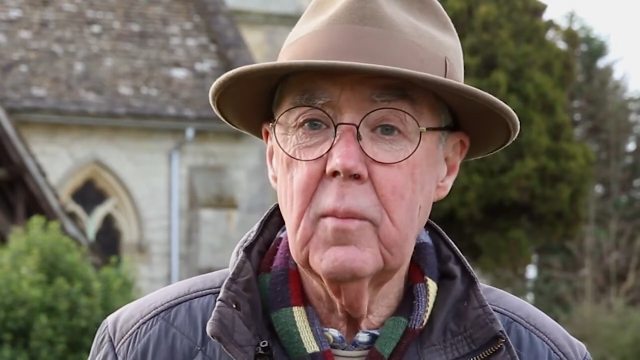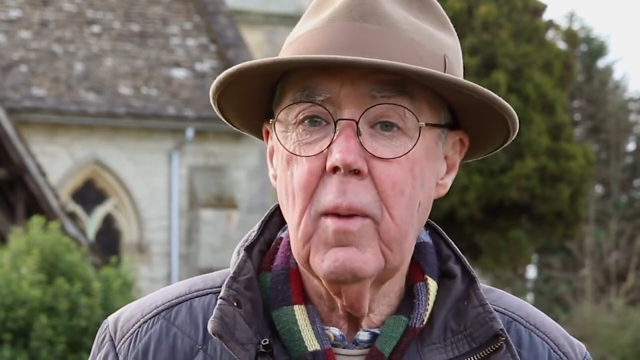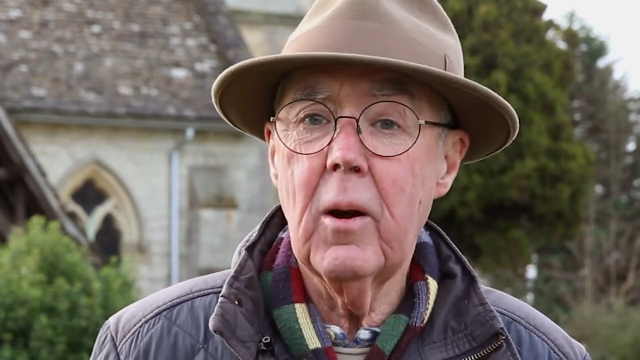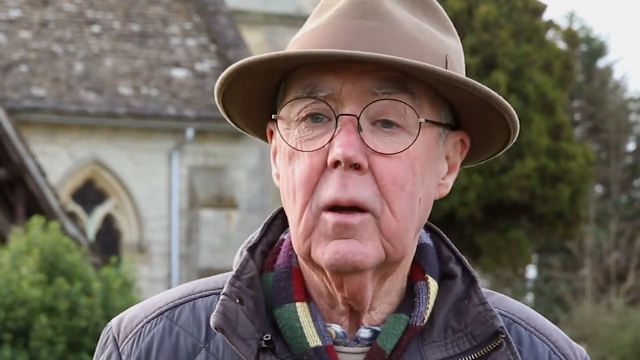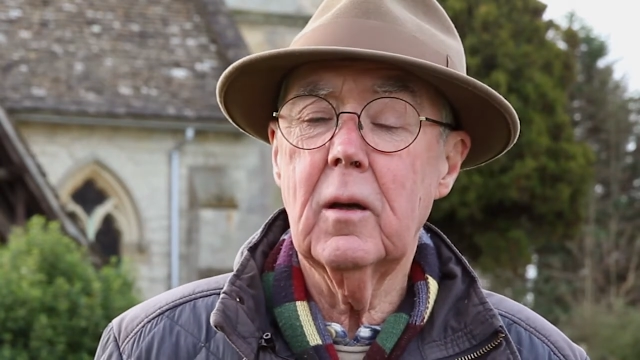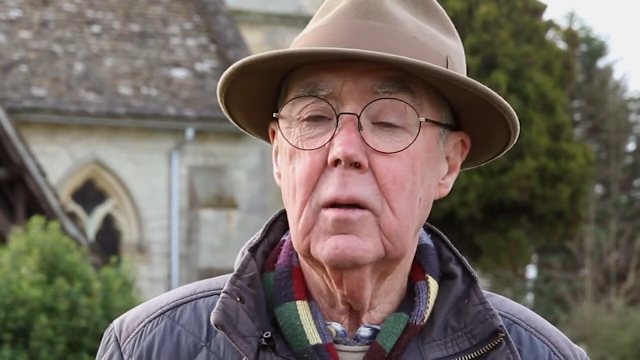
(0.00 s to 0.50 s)

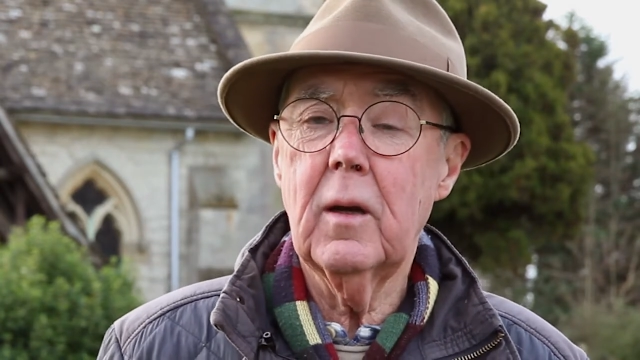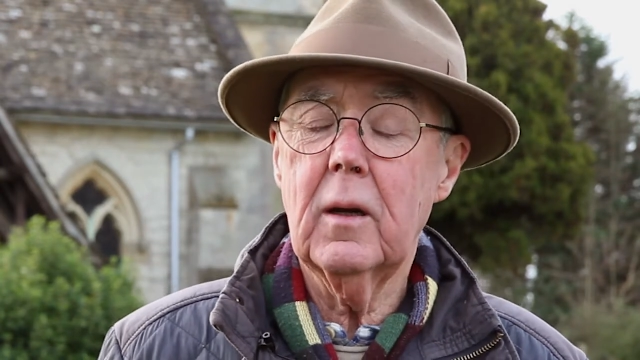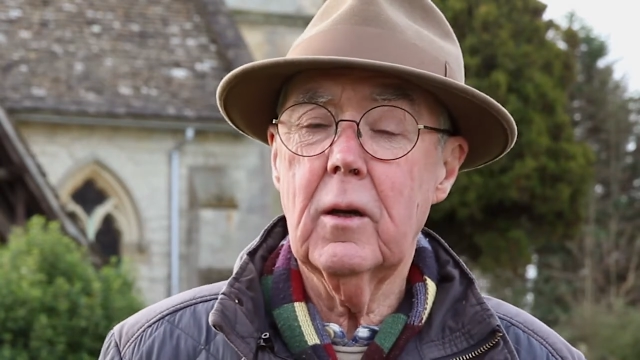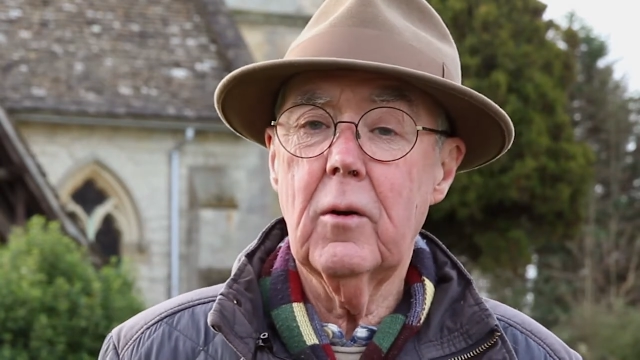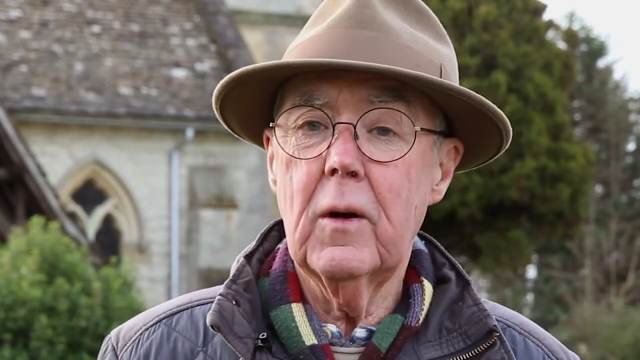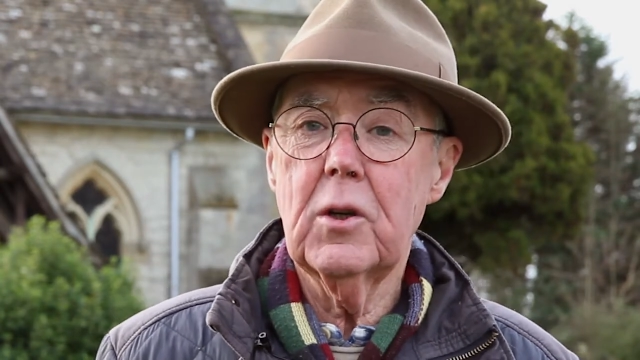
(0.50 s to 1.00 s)
American
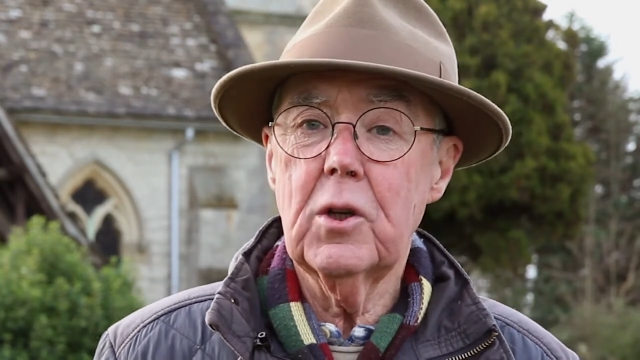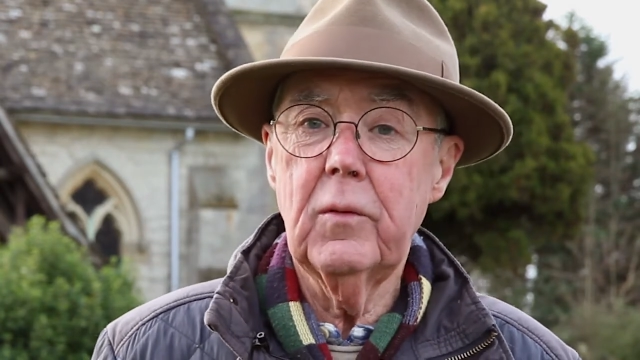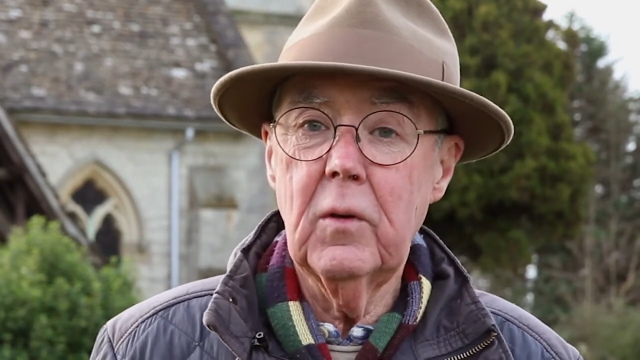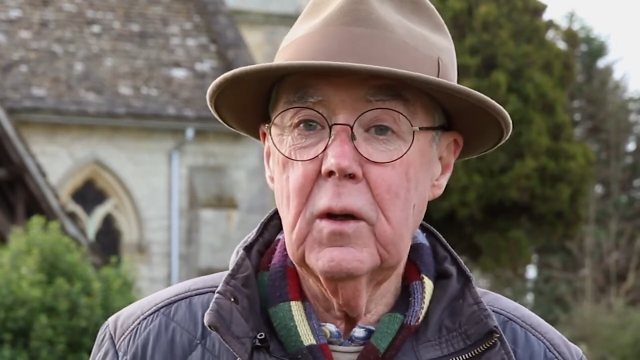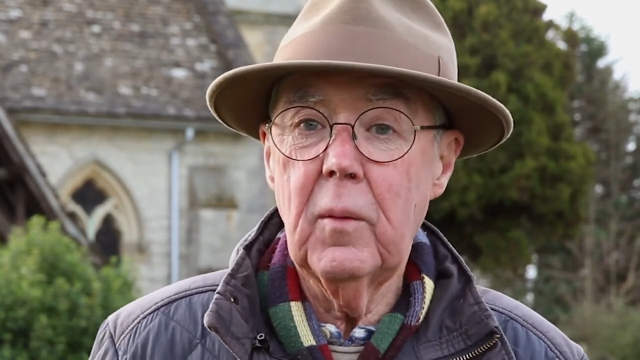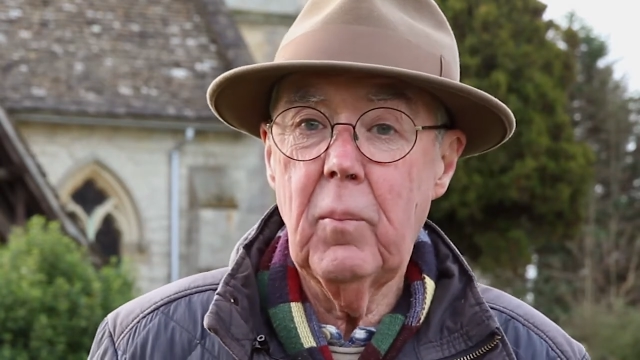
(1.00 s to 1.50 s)
Declaration
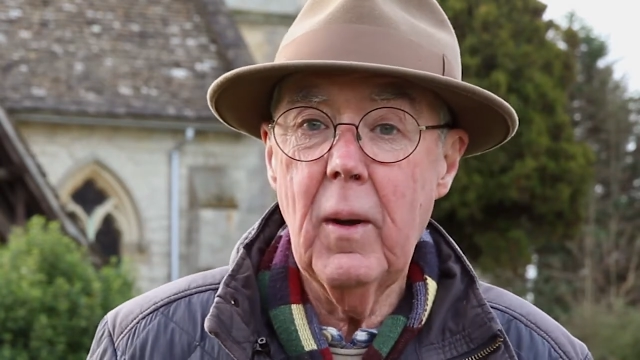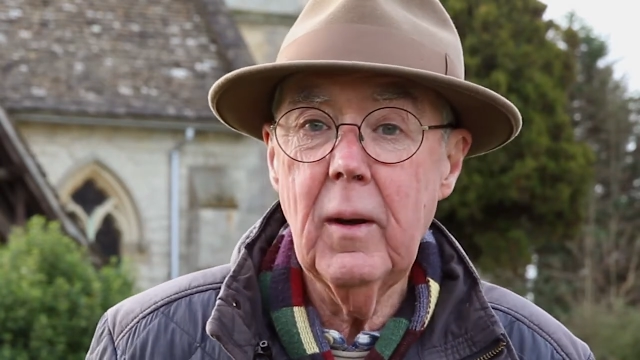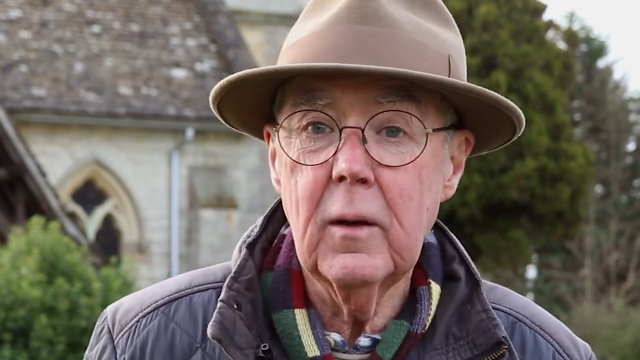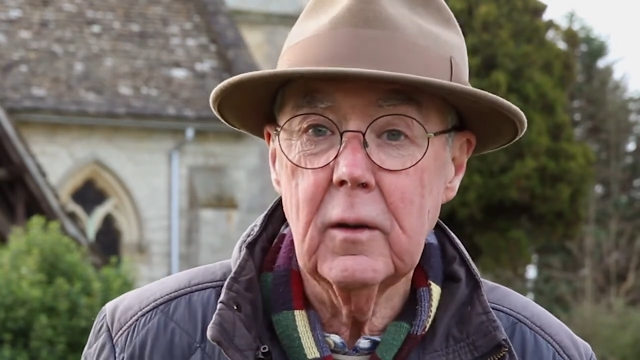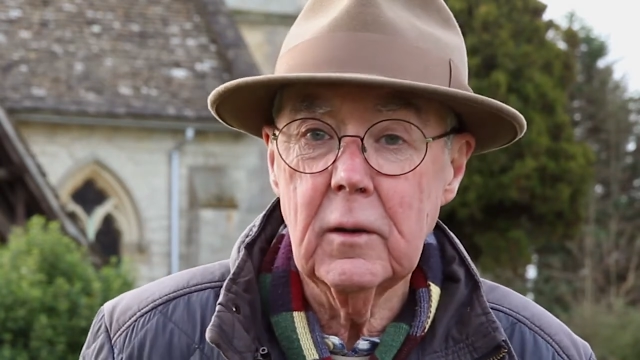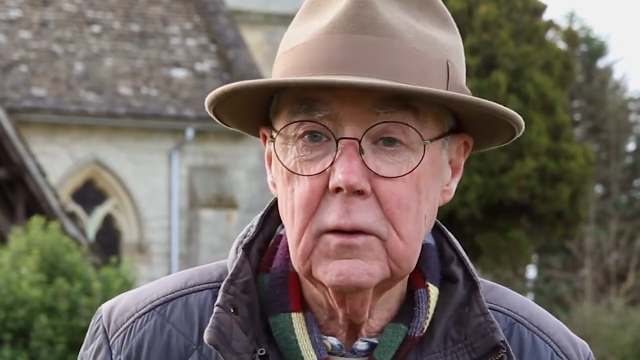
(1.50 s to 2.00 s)
of
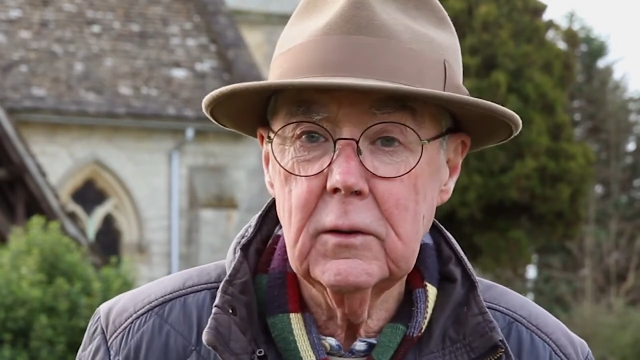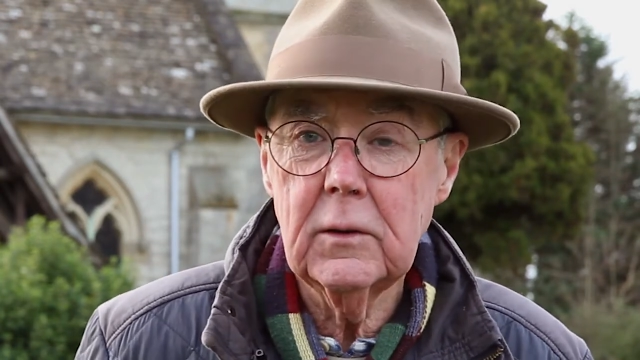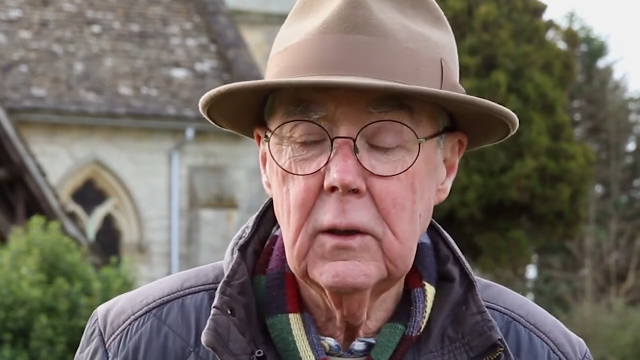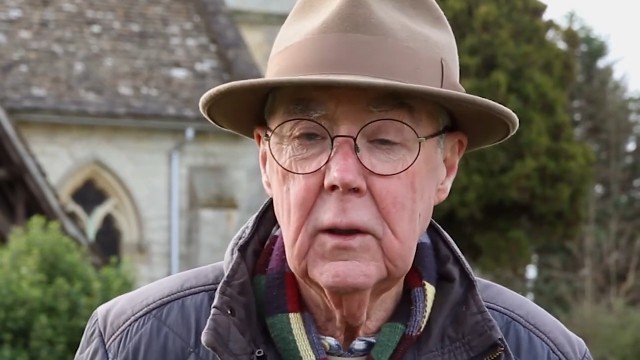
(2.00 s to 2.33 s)
Independence.